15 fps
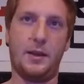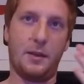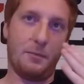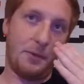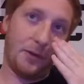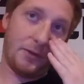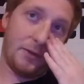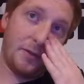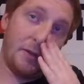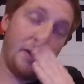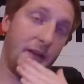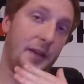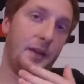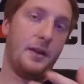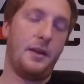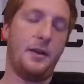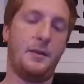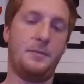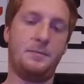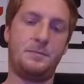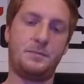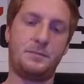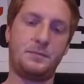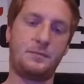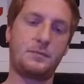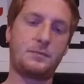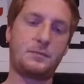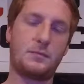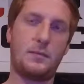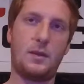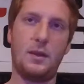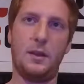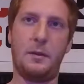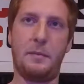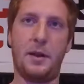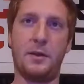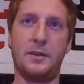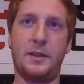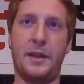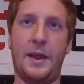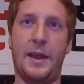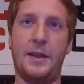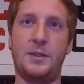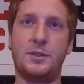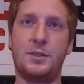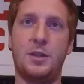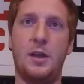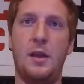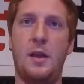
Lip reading: compared to the Hatch.